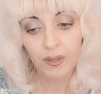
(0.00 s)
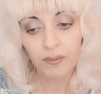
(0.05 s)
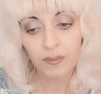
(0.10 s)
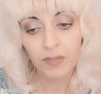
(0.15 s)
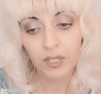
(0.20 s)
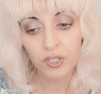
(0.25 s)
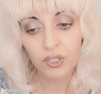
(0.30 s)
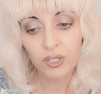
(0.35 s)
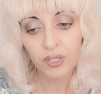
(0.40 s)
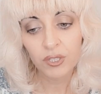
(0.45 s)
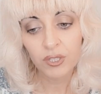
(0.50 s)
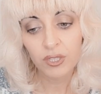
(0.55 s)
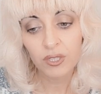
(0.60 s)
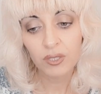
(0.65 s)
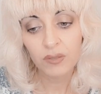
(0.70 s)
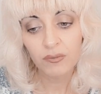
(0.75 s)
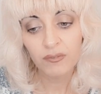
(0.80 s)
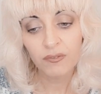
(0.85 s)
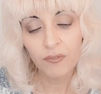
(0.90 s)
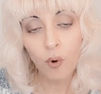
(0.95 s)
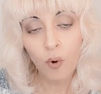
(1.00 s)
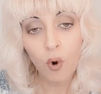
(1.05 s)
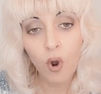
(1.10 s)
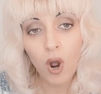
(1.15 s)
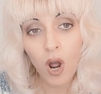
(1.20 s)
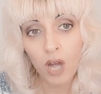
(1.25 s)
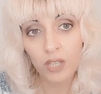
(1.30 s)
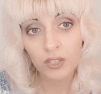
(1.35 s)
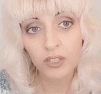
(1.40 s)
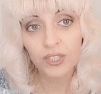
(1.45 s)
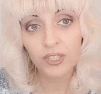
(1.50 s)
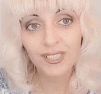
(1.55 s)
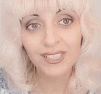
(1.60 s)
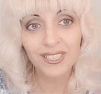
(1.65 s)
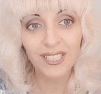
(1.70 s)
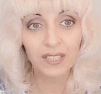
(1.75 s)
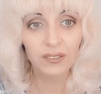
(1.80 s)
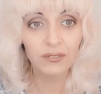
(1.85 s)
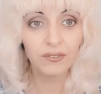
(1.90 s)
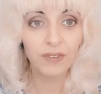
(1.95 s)
meters is
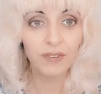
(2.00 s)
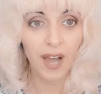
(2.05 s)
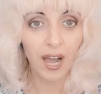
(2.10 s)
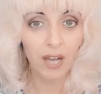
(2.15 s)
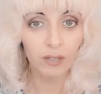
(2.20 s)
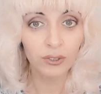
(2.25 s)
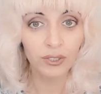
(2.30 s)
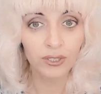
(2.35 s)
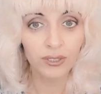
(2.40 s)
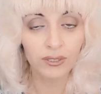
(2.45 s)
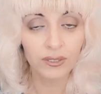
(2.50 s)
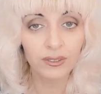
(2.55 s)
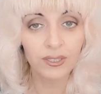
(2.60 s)
410,000.